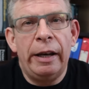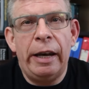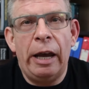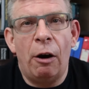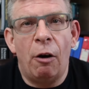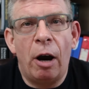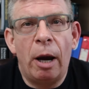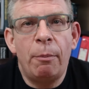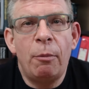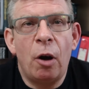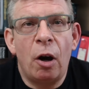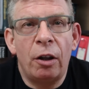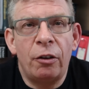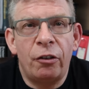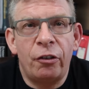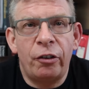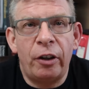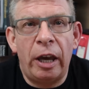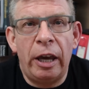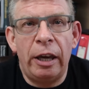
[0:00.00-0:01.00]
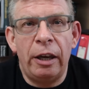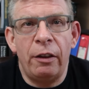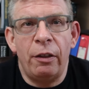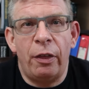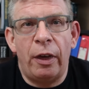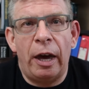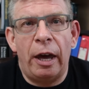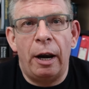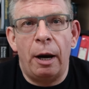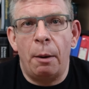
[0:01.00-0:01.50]
Now, I'm not saying
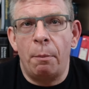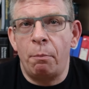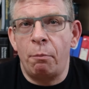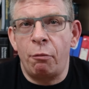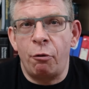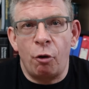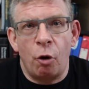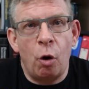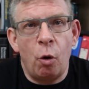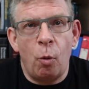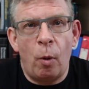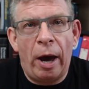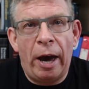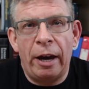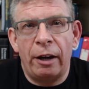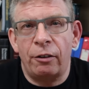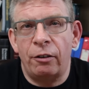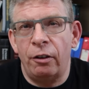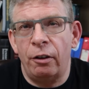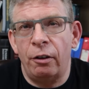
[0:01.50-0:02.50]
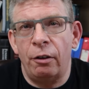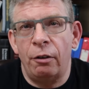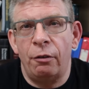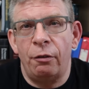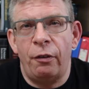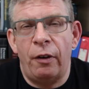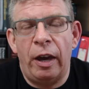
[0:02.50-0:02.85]
that a proactive